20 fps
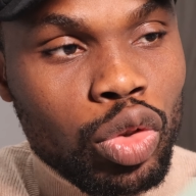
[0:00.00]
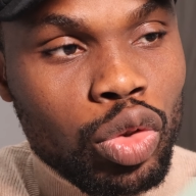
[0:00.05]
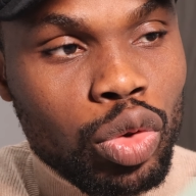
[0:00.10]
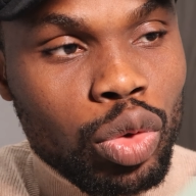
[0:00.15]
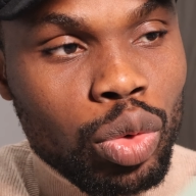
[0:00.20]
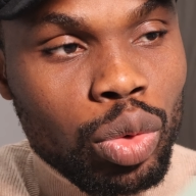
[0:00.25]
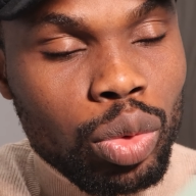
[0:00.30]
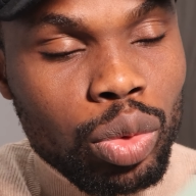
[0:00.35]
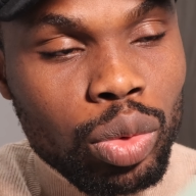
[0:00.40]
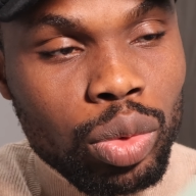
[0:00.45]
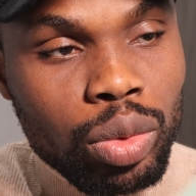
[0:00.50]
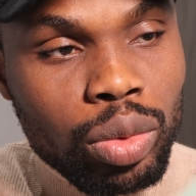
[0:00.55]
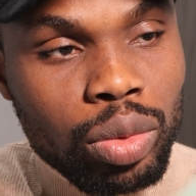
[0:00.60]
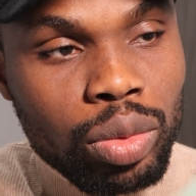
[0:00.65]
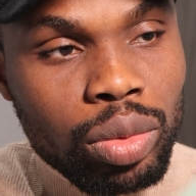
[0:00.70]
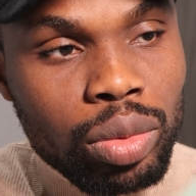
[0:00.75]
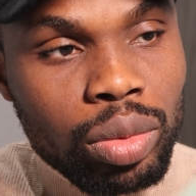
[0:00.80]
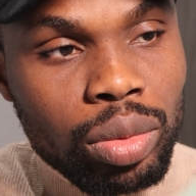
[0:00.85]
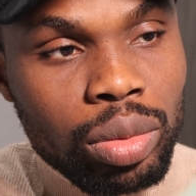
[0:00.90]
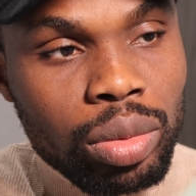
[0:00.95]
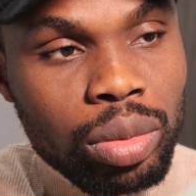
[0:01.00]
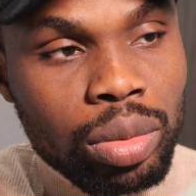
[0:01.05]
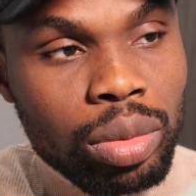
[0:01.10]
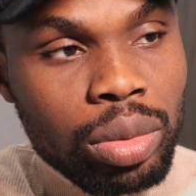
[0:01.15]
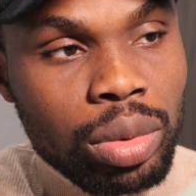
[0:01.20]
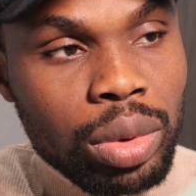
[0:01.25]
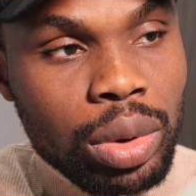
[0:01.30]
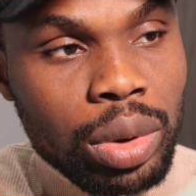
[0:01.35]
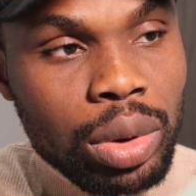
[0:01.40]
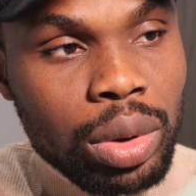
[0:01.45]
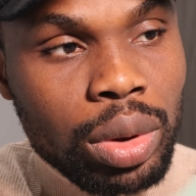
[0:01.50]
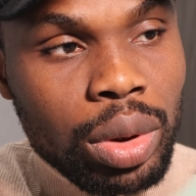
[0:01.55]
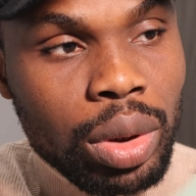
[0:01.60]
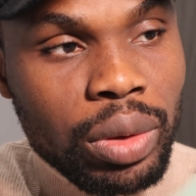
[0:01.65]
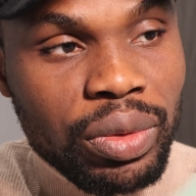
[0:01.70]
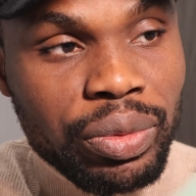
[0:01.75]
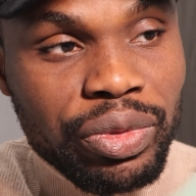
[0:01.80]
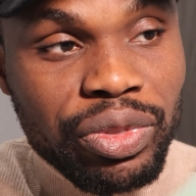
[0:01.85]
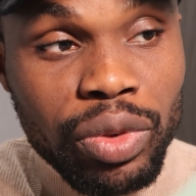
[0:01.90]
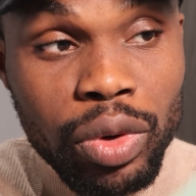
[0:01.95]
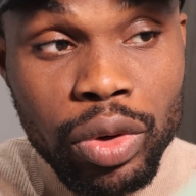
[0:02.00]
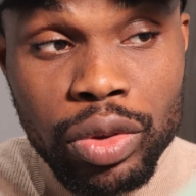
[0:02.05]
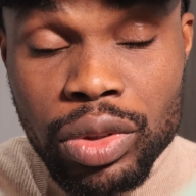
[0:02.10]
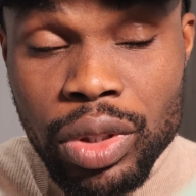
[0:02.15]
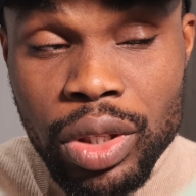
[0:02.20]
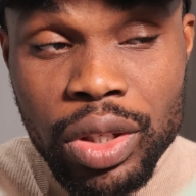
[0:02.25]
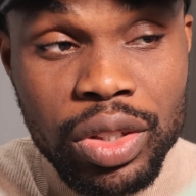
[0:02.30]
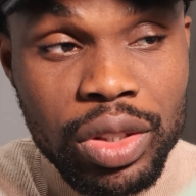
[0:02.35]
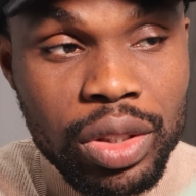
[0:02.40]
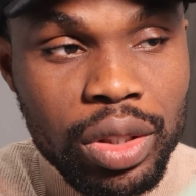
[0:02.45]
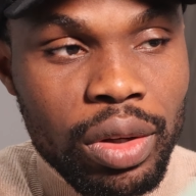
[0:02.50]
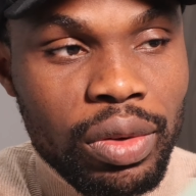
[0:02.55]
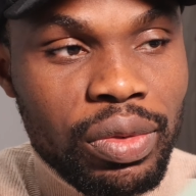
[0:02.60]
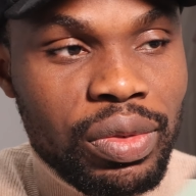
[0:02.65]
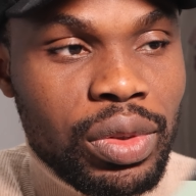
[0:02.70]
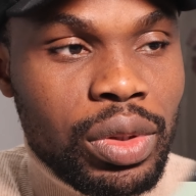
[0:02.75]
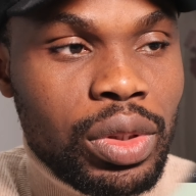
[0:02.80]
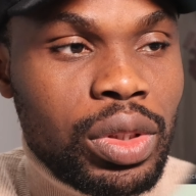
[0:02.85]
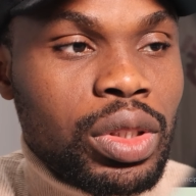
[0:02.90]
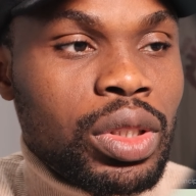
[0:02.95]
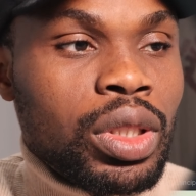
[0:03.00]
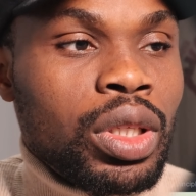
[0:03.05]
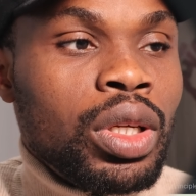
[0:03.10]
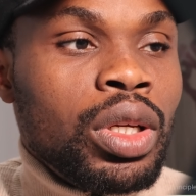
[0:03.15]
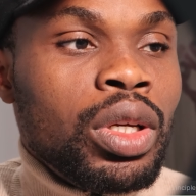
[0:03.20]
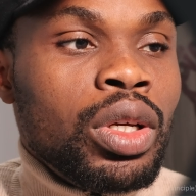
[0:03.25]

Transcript: to the front end service,